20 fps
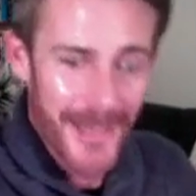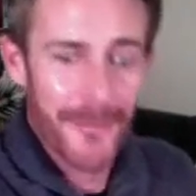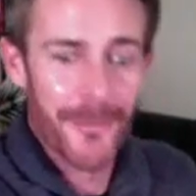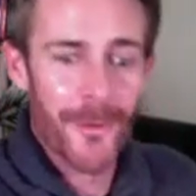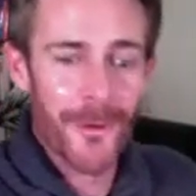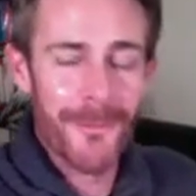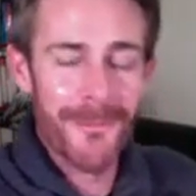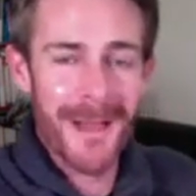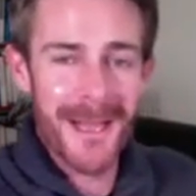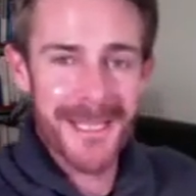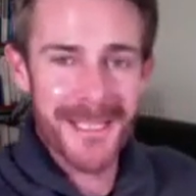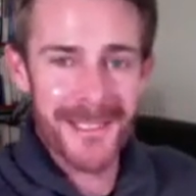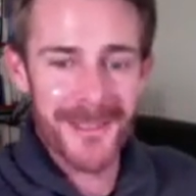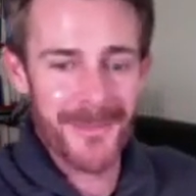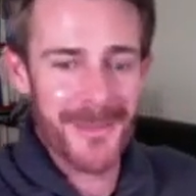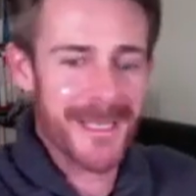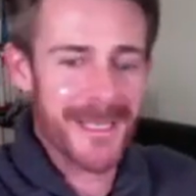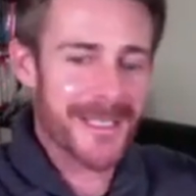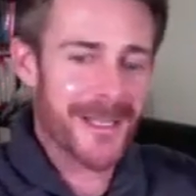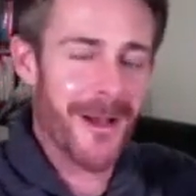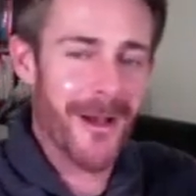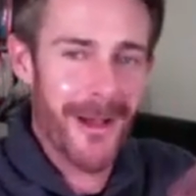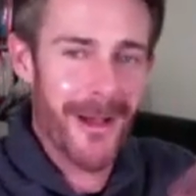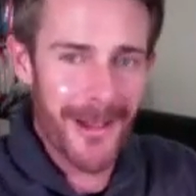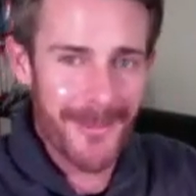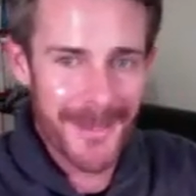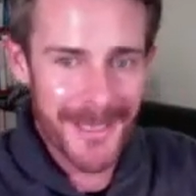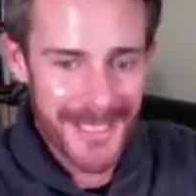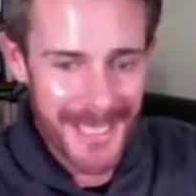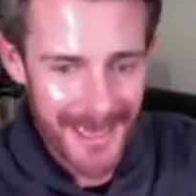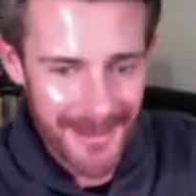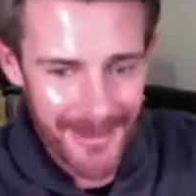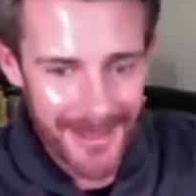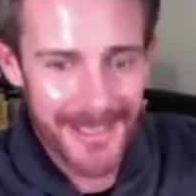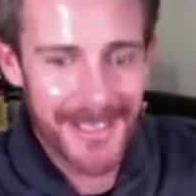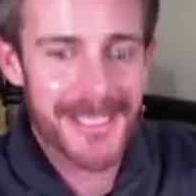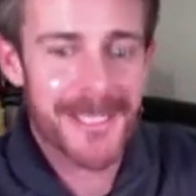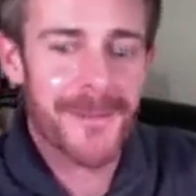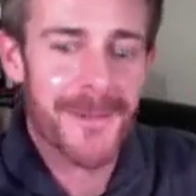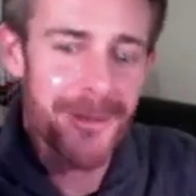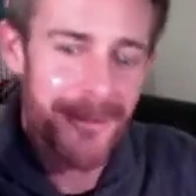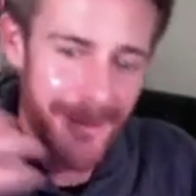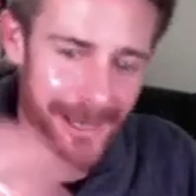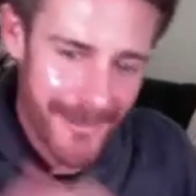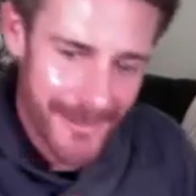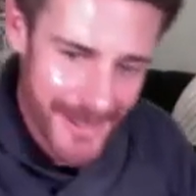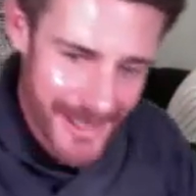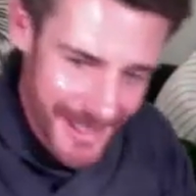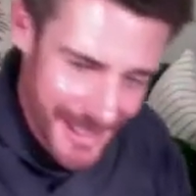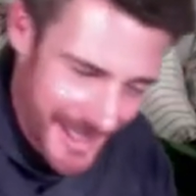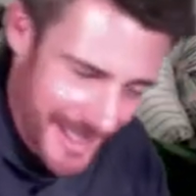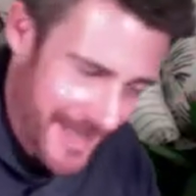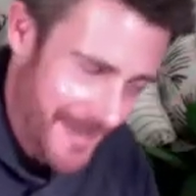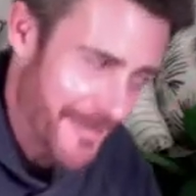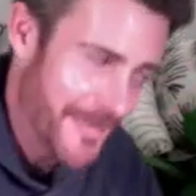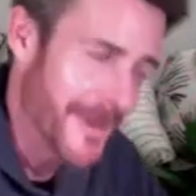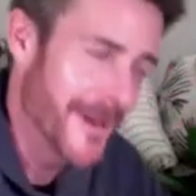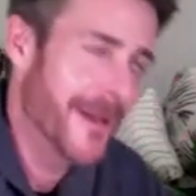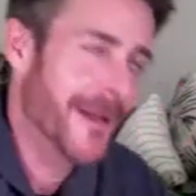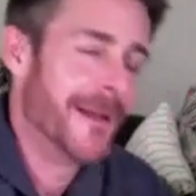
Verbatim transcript: More muscle means a high metabolism, and you're able to keep